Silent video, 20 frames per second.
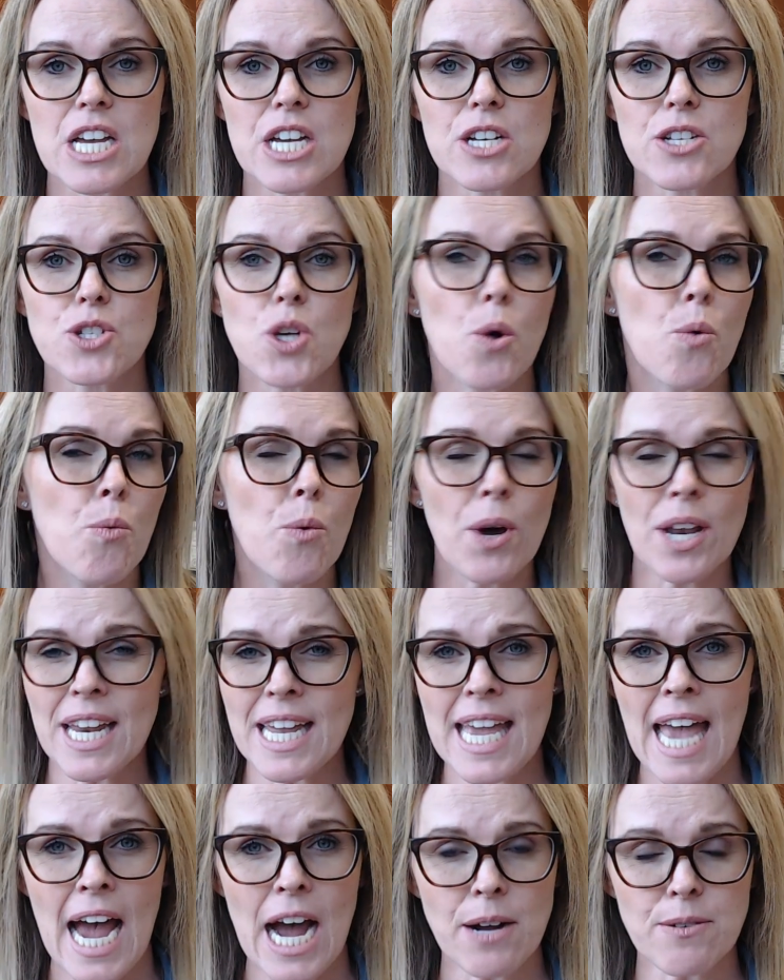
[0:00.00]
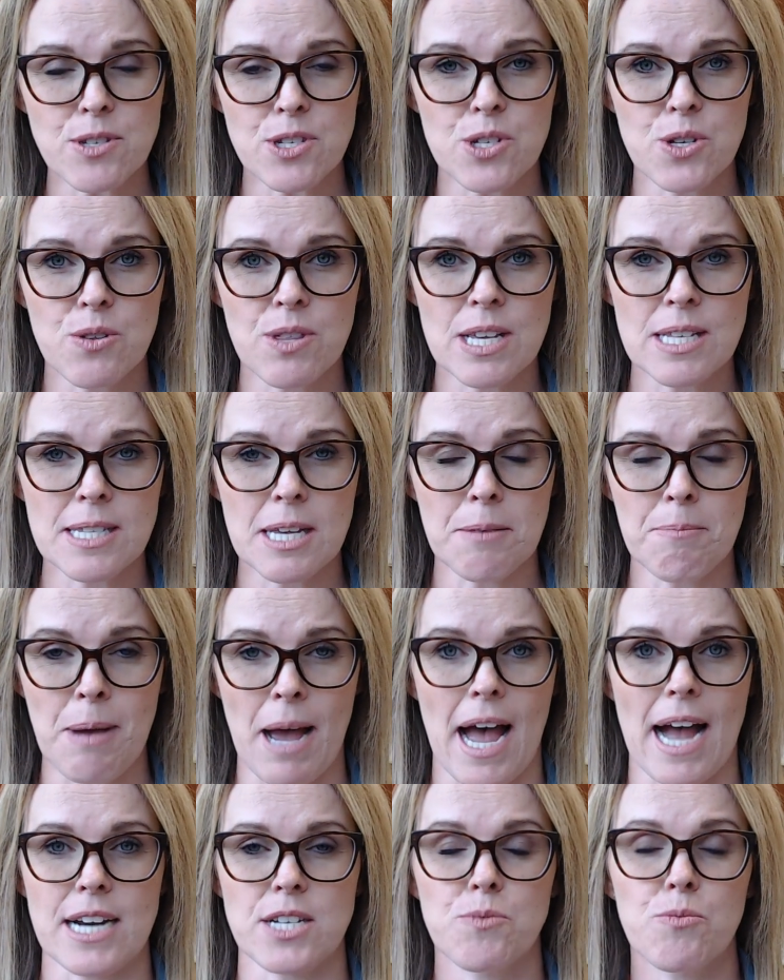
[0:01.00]
So what accounts do these
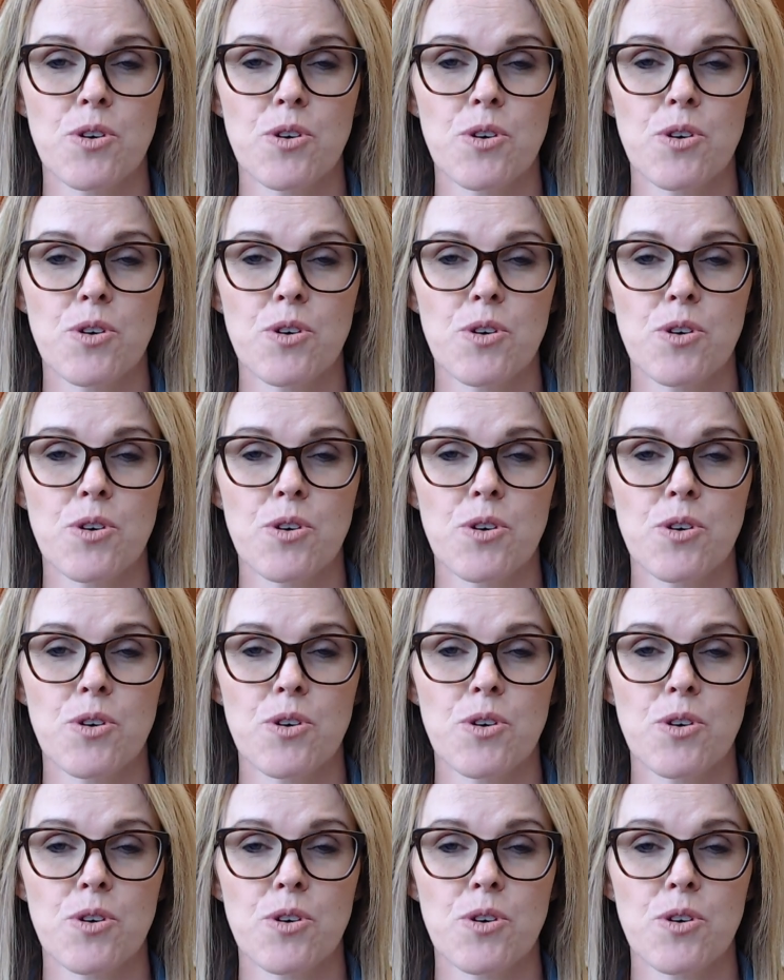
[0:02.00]
impact?